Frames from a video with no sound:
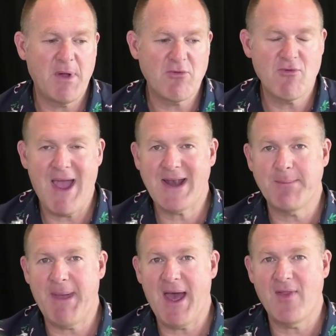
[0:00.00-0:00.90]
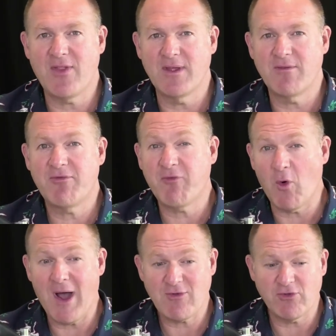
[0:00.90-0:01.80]
around about the
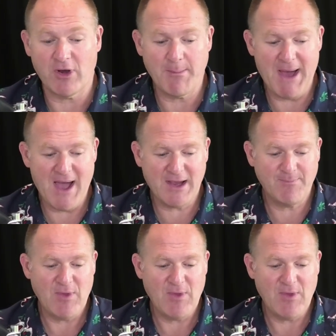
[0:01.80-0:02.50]
$400 mark.